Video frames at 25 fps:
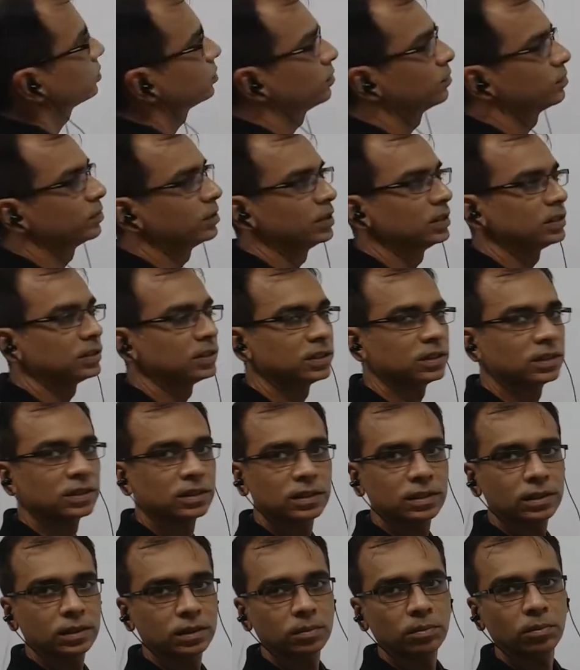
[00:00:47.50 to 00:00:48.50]
of each
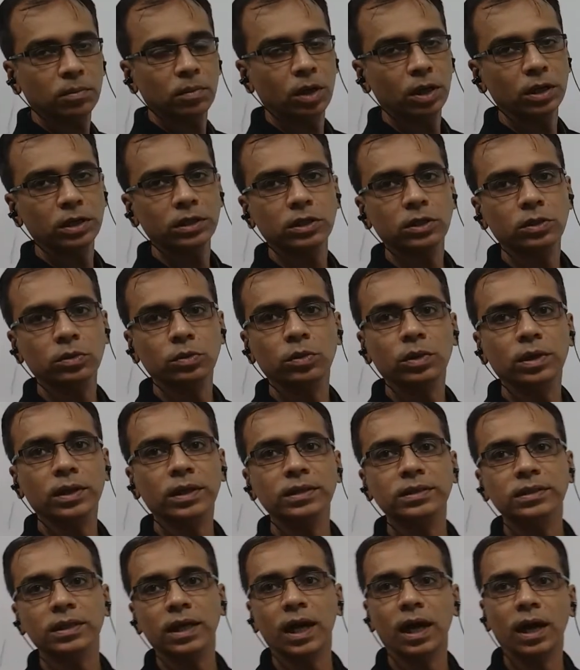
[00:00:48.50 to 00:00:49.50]
molecule
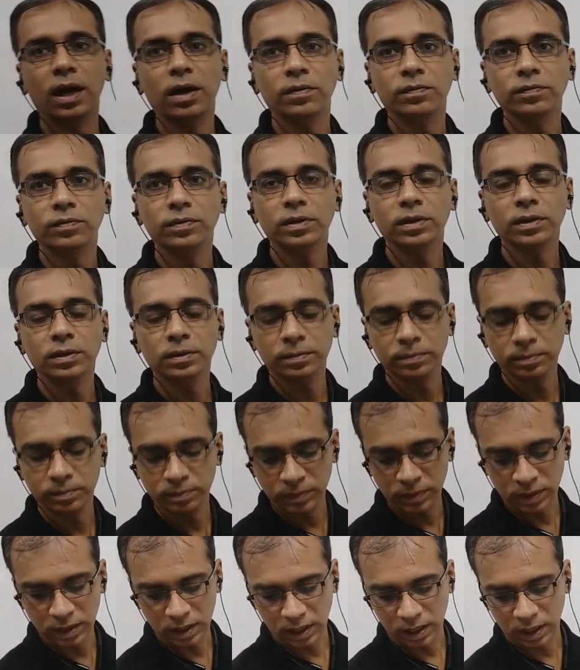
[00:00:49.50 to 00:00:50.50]
is half,
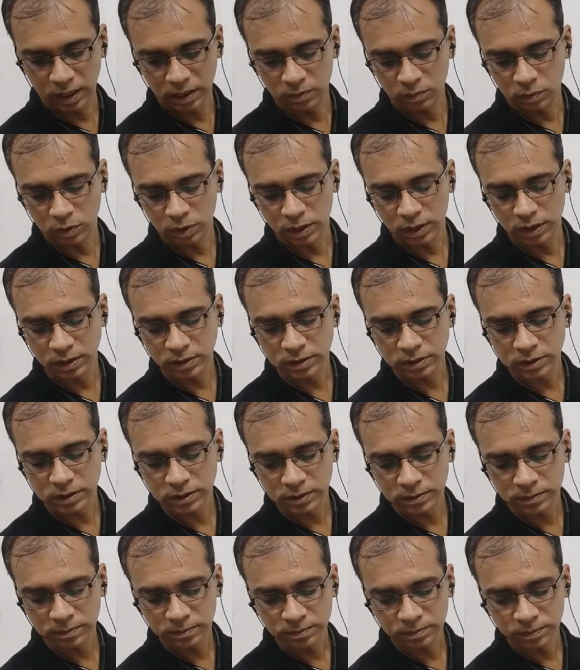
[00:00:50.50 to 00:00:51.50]
and what
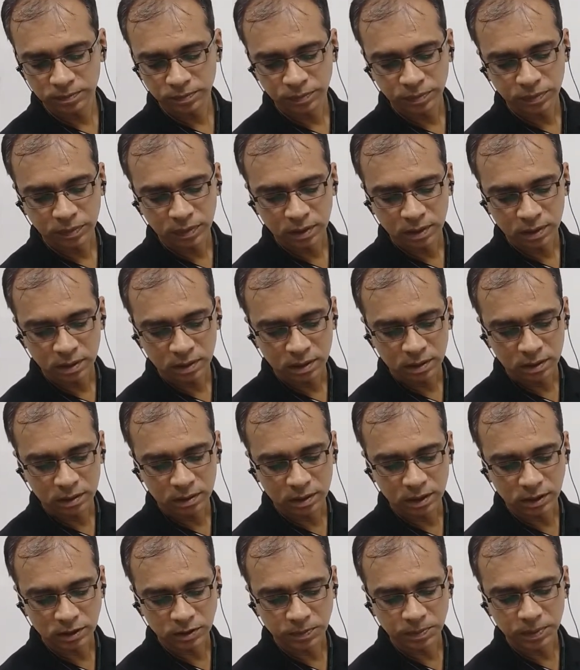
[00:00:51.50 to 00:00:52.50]
else?
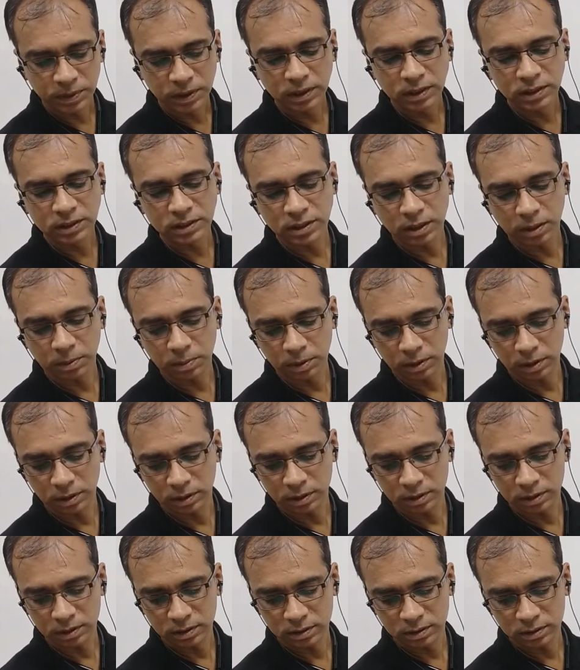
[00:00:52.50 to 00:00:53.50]
The speed is doubled.
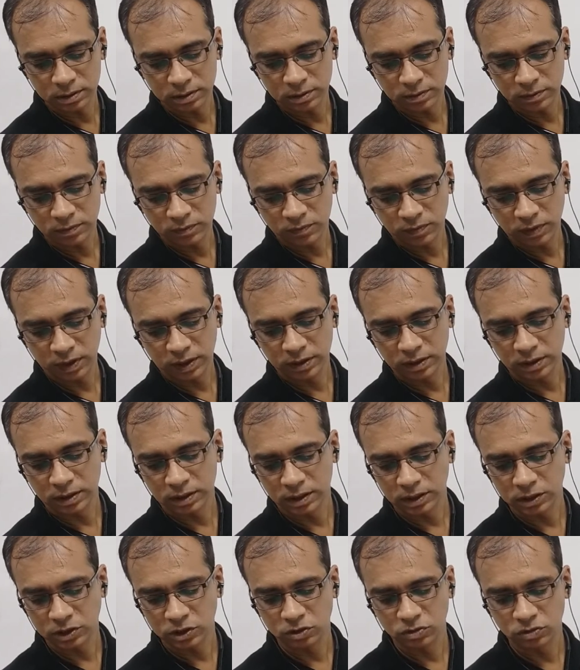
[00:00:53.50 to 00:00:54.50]
Find the
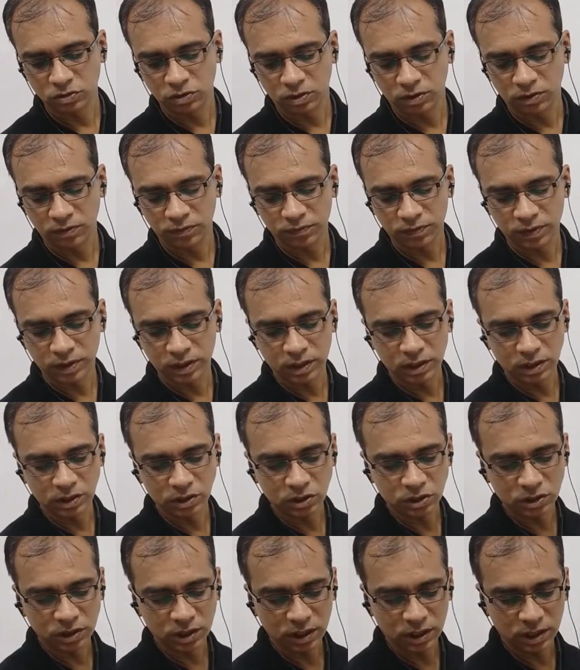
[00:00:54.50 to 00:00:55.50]
ratio of
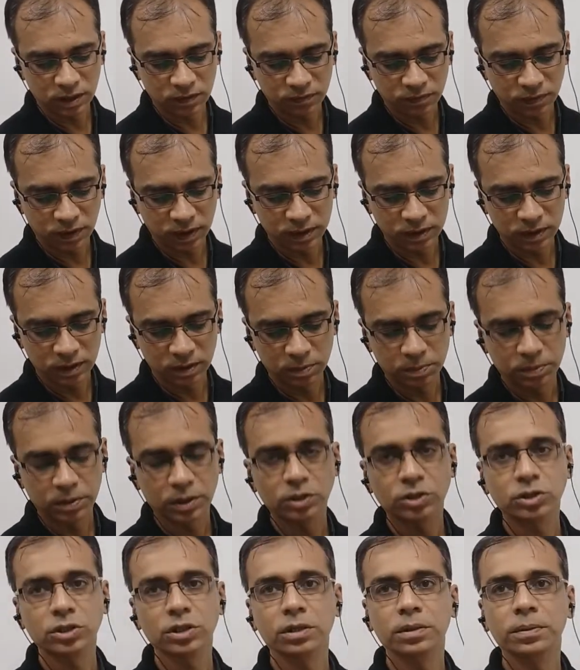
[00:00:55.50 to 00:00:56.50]
initial and final
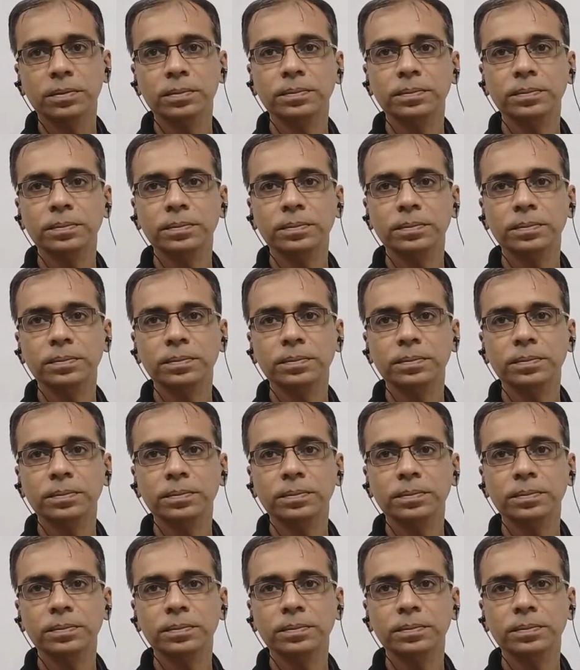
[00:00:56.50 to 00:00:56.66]
pressure.